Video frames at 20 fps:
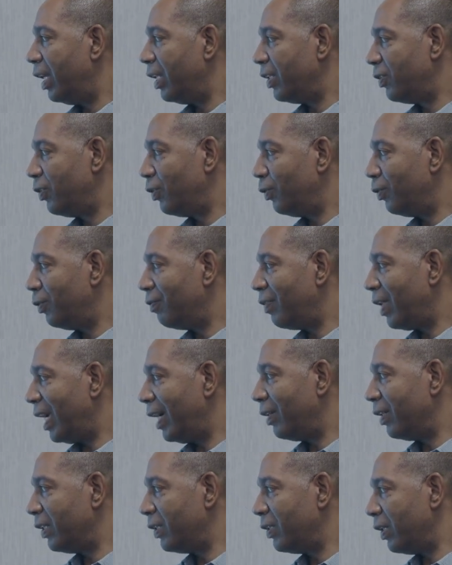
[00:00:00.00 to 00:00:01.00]
stool
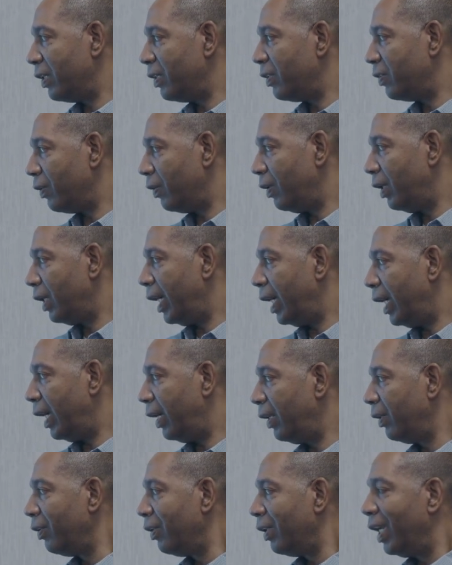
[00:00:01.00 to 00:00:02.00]
viruses
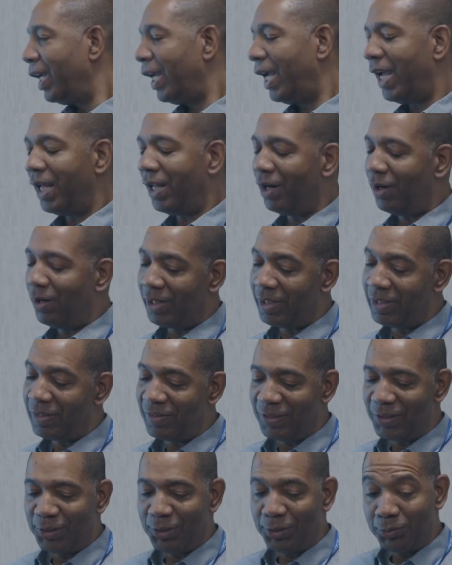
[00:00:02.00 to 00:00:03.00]
at our
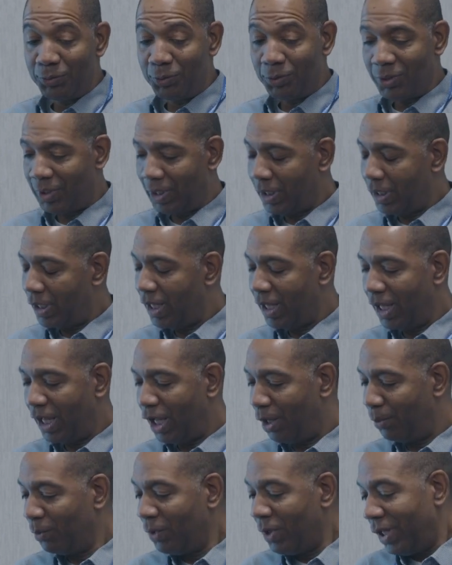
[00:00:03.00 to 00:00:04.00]
institution.
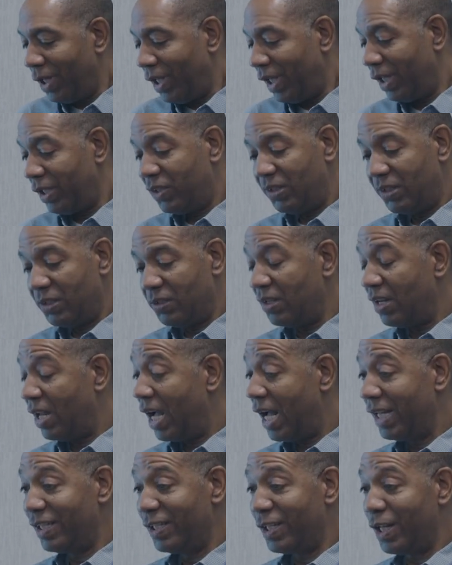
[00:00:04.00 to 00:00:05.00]
It's just
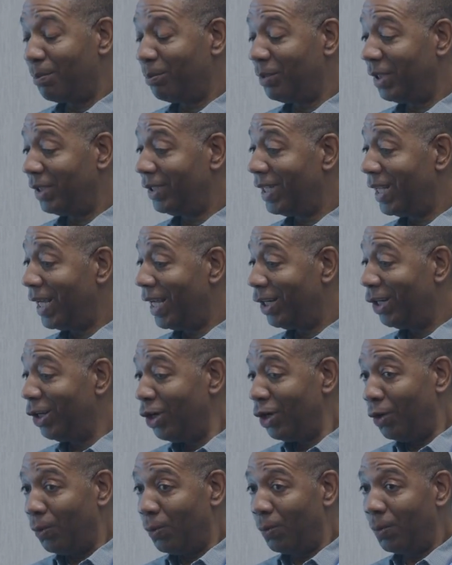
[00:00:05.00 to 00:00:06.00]
not something that
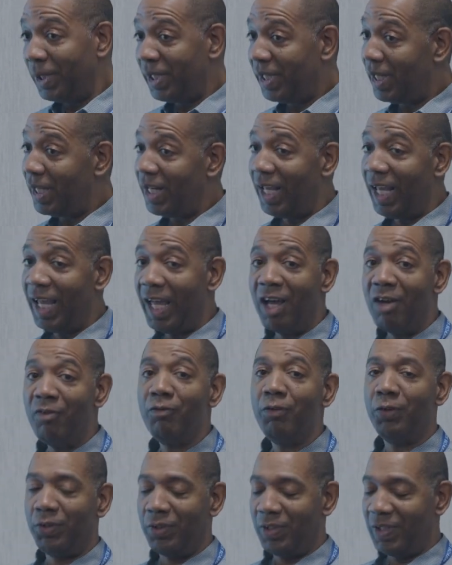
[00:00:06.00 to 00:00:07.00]
we had
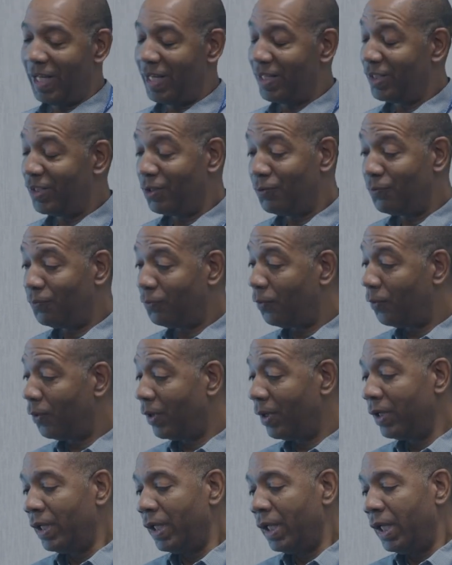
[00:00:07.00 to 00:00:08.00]
ever tested for